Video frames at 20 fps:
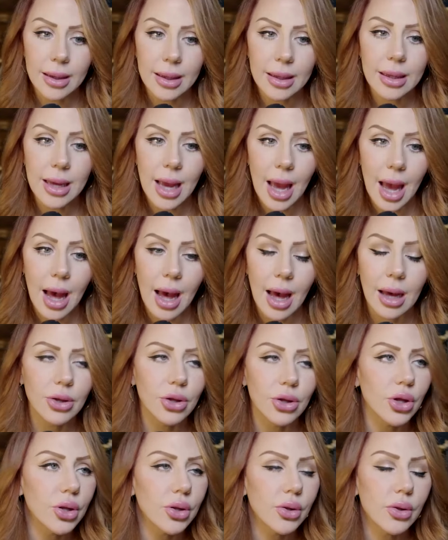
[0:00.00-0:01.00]
yeah,
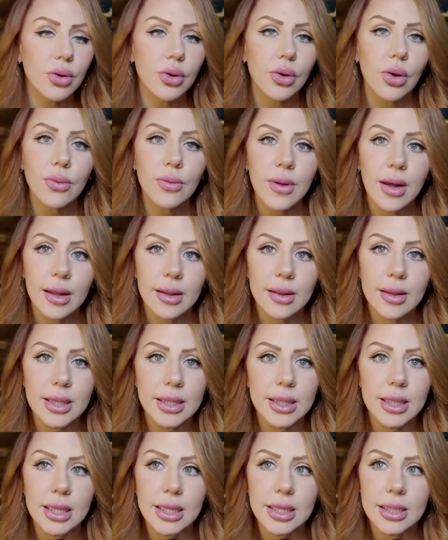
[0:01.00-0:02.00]
she just goes like
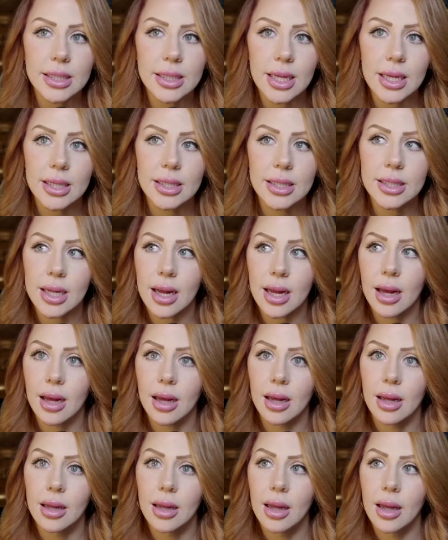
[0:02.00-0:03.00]
this. He says,
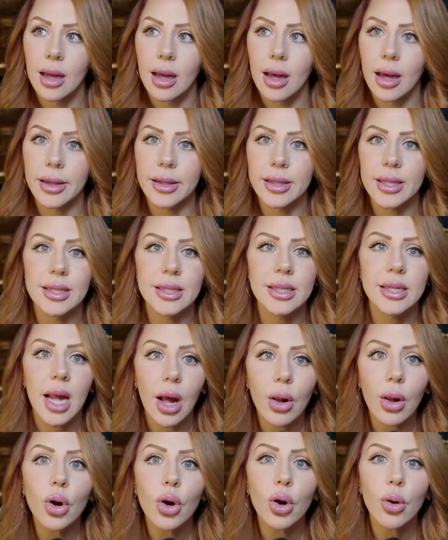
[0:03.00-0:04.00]
uh, he says,
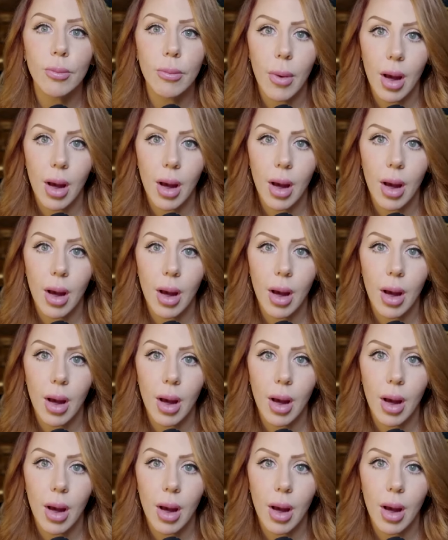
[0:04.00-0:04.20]
tell her